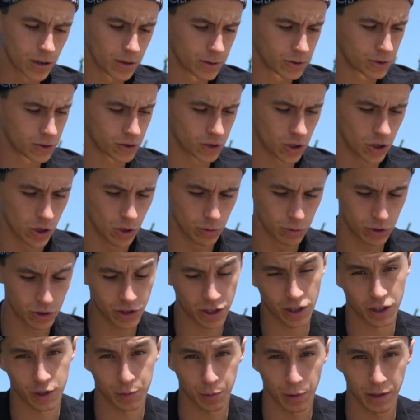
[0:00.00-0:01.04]
So we're just
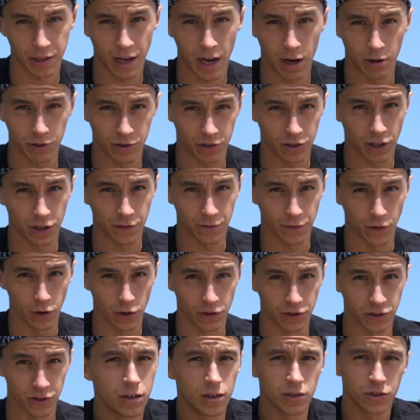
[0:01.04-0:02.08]
gonna explain how it's done
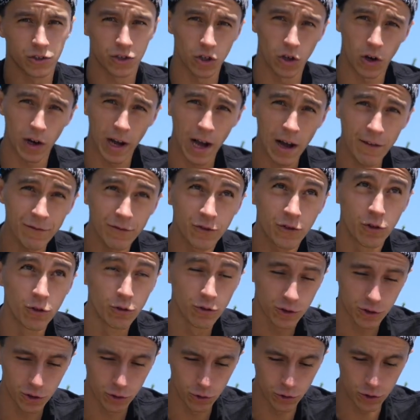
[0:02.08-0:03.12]
first. So I have 2
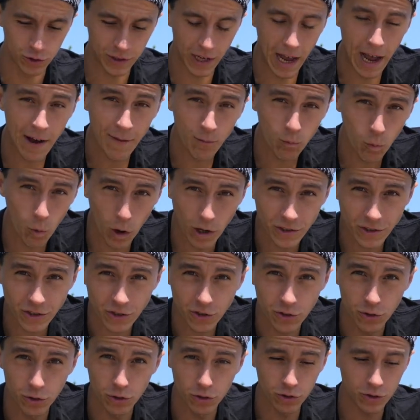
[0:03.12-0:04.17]
scooters. I have one
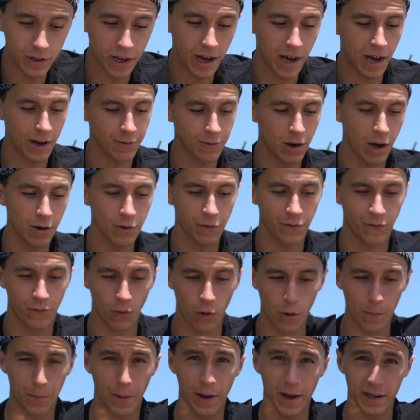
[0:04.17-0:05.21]
scooter that I ride with
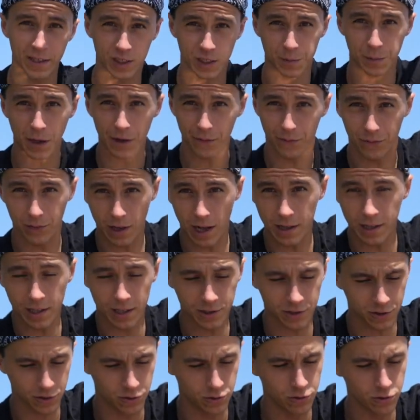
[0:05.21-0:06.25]
4 pegs. It's my
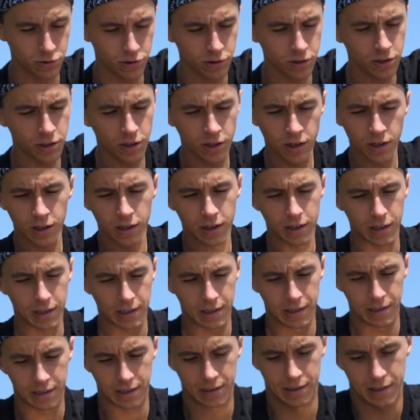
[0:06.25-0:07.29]
flatland scooter.
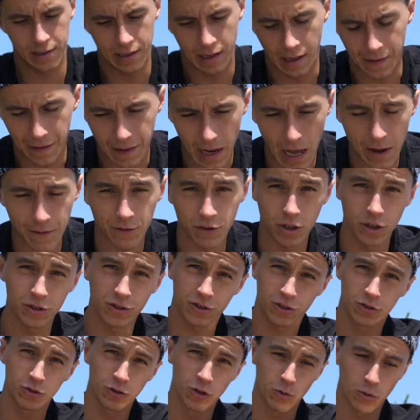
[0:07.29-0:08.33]
And then I have another
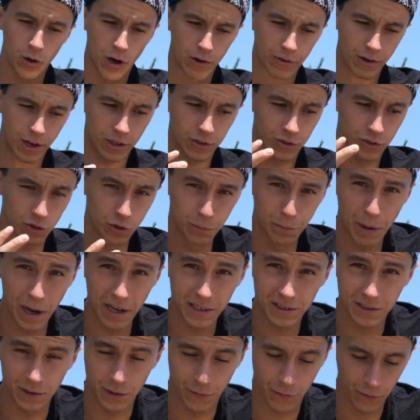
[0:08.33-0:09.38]
scooter where I ride 2
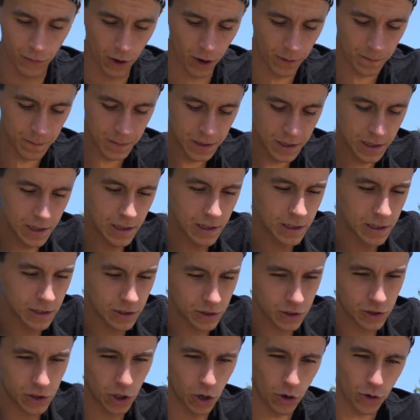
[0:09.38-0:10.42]
pegs in the front.
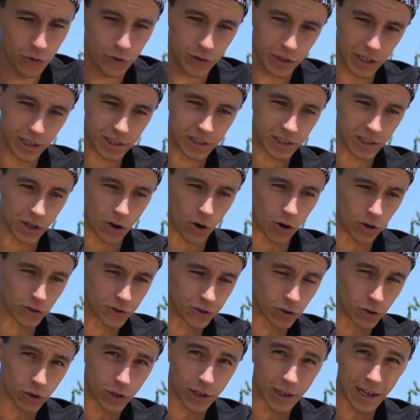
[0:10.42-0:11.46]
So this
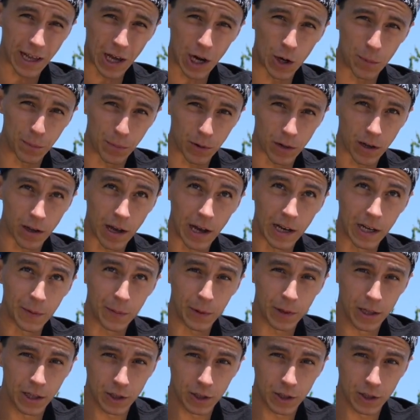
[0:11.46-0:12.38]
also could help anybody